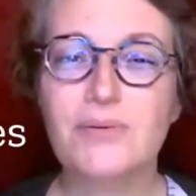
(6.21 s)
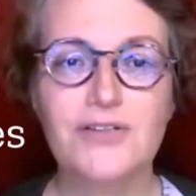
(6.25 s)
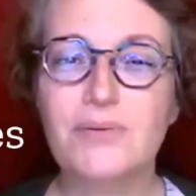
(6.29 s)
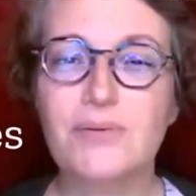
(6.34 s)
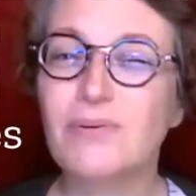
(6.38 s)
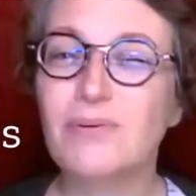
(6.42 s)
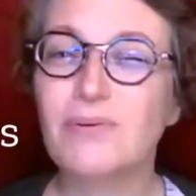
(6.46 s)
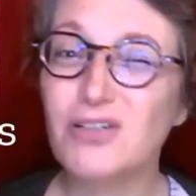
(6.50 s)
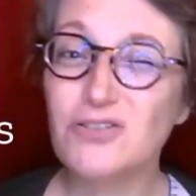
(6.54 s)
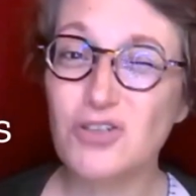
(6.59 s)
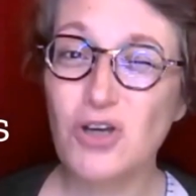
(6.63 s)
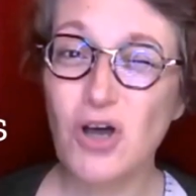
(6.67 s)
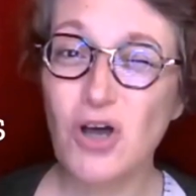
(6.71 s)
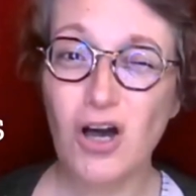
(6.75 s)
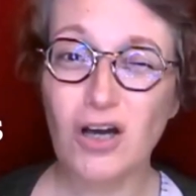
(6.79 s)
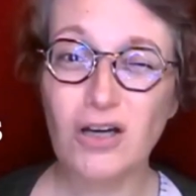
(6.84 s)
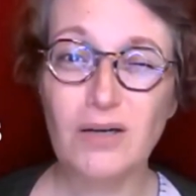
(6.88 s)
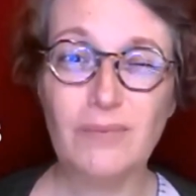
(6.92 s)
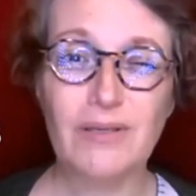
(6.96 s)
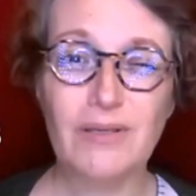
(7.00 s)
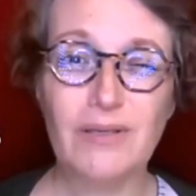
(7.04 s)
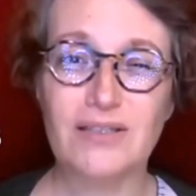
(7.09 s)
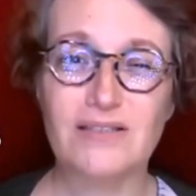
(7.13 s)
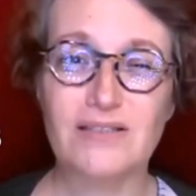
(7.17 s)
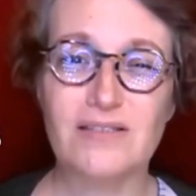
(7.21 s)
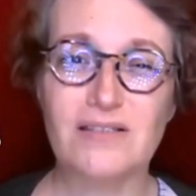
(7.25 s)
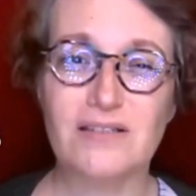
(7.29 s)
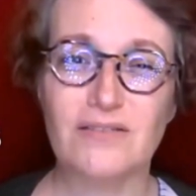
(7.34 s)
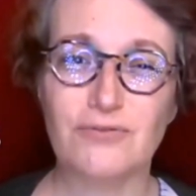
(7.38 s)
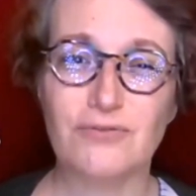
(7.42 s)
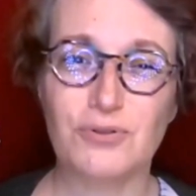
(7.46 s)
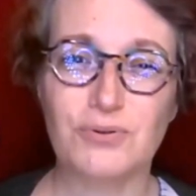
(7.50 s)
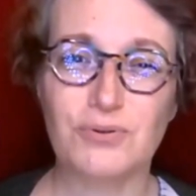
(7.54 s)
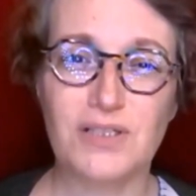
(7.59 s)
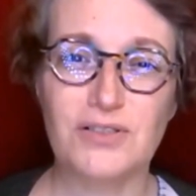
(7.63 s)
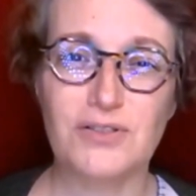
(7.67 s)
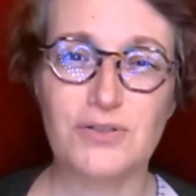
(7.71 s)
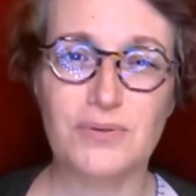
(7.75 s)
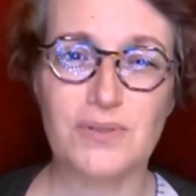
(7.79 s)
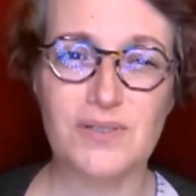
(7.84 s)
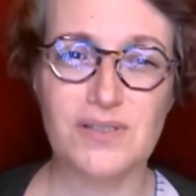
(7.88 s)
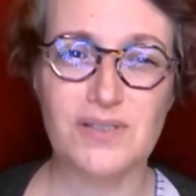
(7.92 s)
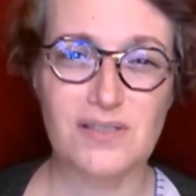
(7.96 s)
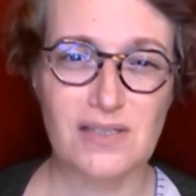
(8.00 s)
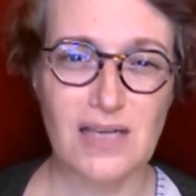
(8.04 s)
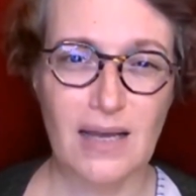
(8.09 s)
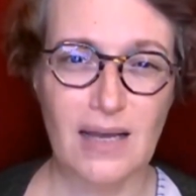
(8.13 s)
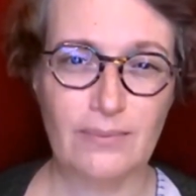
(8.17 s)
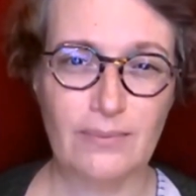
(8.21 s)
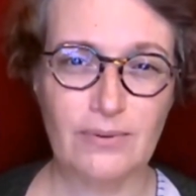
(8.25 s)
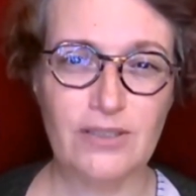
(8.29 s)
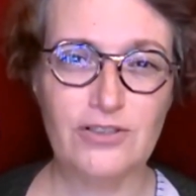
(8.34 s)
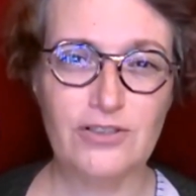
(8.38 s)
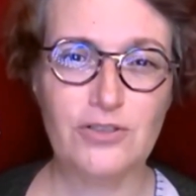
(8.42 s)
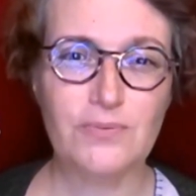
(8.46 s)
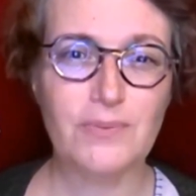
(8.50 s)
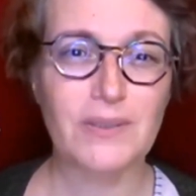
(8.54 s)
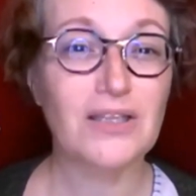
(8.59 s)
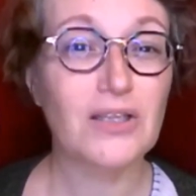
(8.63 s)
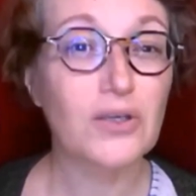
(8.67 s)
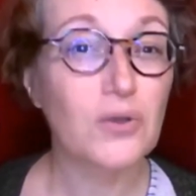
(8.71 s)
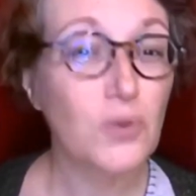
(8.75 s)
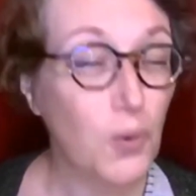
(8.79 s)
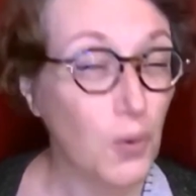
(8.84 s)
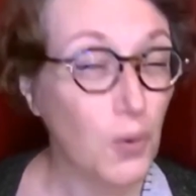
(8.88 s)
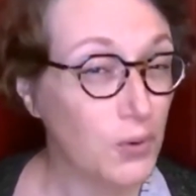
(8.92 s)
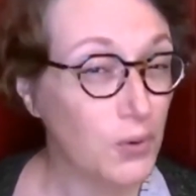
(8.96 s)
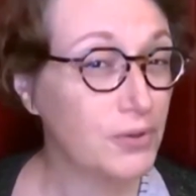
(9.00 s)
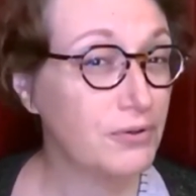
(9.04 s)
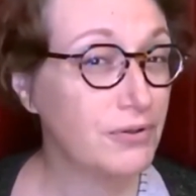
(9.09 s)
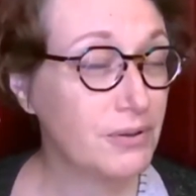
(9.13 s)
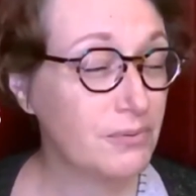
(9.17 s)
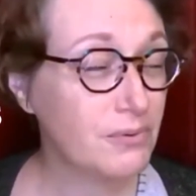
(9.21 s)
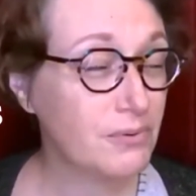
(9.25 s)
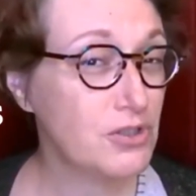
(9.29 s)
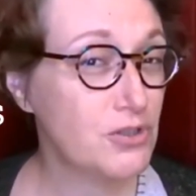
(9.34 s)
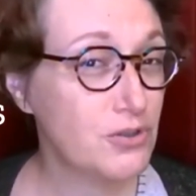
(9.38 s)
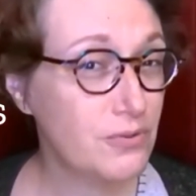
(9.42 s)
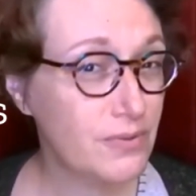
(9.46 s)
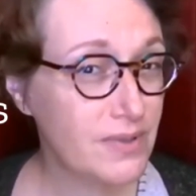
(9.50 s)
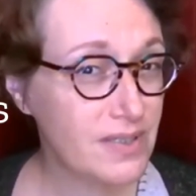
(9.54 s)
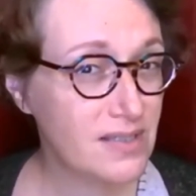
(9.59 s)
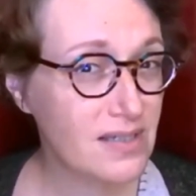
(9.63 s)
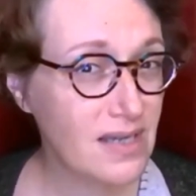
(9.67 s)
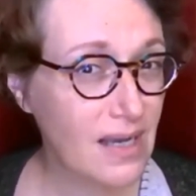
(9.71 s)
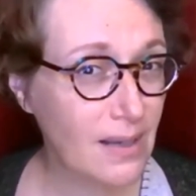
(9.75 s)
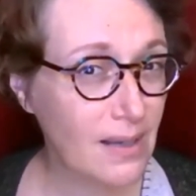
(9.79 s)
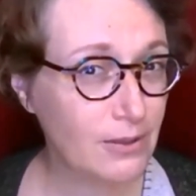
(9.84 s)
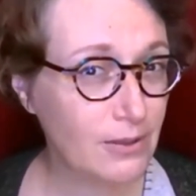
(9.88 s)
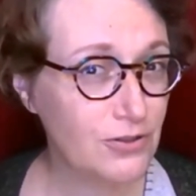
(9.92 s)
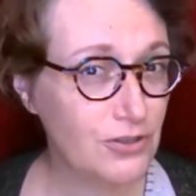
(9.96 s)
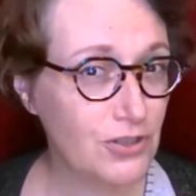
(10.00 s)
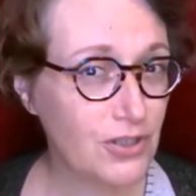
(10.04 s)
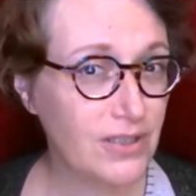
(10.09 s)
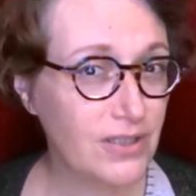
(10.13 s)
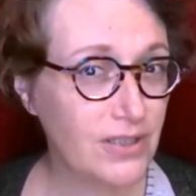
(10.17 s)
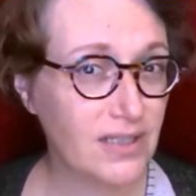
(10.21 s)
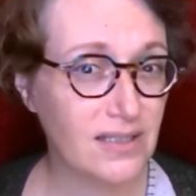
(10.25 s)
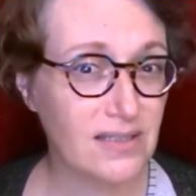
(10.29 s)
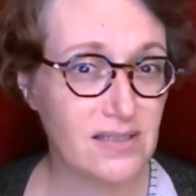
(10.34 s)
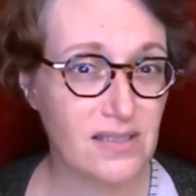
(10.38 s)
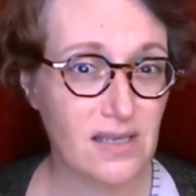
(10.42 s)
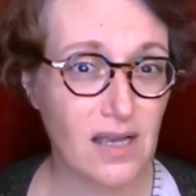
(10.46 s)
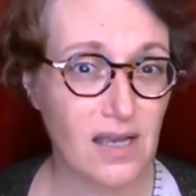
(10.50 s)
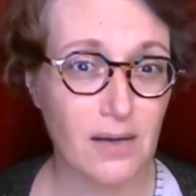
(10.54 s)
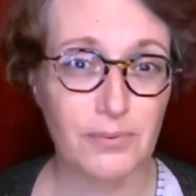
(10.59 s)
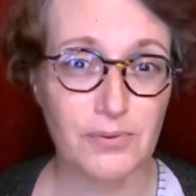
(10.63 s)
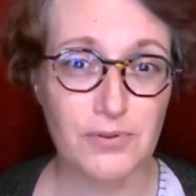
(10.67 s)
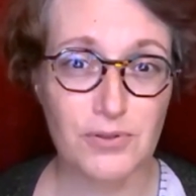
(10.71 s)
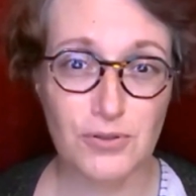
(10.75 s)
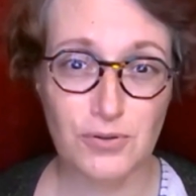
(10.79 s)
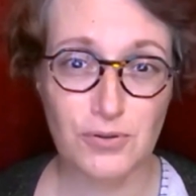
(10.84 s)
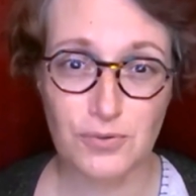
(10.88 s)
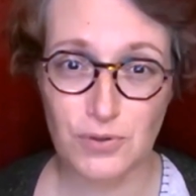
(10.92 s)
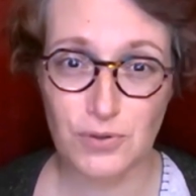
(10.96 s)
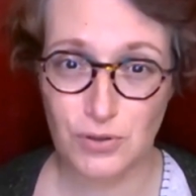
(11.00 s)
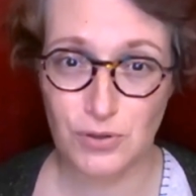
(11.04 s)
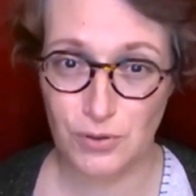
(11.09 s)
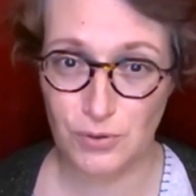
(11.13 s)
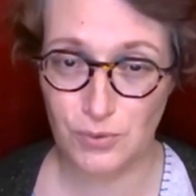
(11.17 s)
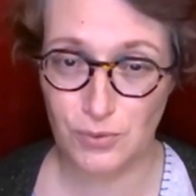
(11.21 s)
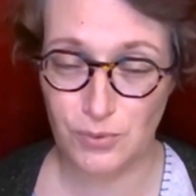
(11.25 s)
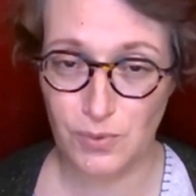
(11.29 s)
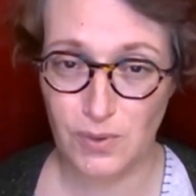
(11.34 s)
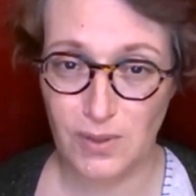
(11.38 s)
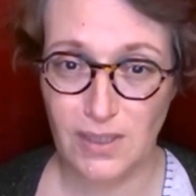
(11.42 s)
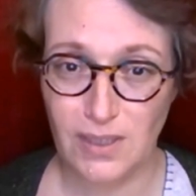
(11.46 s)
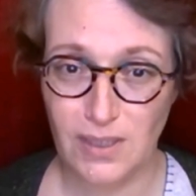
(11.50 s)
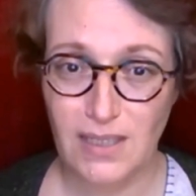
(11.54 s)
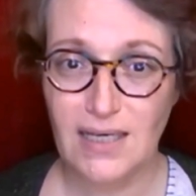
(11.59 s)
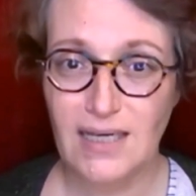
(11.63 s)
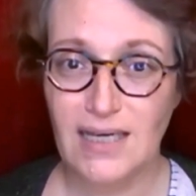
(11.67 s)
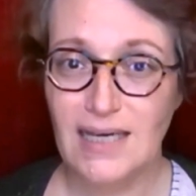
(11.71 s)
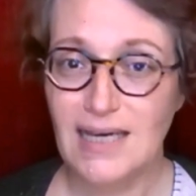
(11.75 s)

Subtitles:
So I'm going to talk about the stuff you need to establish, but the order in which you establish it is up to you.